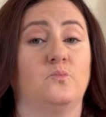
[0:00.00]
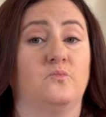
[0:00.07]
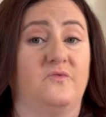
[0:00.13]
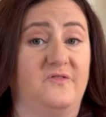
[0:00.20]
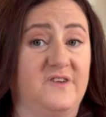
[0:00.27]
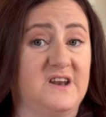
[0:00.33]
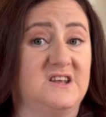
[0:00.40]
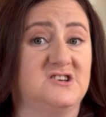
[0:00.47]

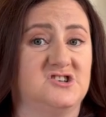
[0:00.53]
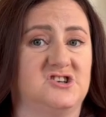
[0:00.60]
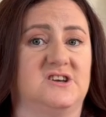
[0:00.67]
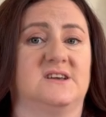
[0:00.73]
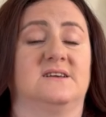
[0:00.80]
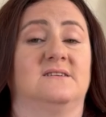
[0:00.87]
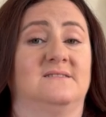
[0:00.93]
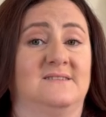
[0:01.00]

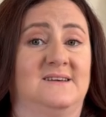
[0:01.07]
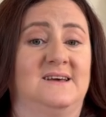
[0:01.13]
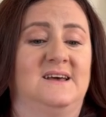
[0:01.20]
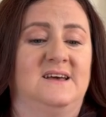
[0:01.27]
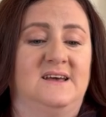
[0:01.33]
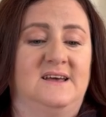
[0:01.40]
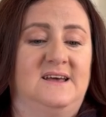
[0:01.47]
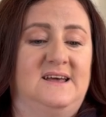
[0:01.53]
finishing
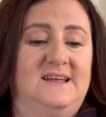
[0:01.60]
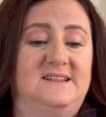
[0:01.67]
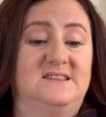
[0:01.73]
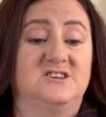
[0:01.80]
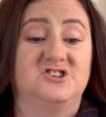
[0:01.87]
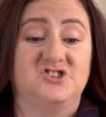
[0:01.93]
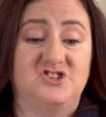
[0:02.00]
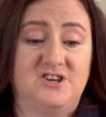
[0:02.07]

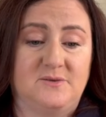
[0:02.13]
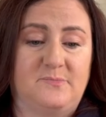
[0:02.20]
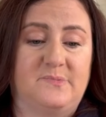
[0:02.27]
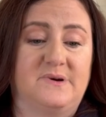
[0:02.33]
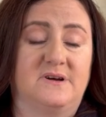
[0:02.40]
the sheep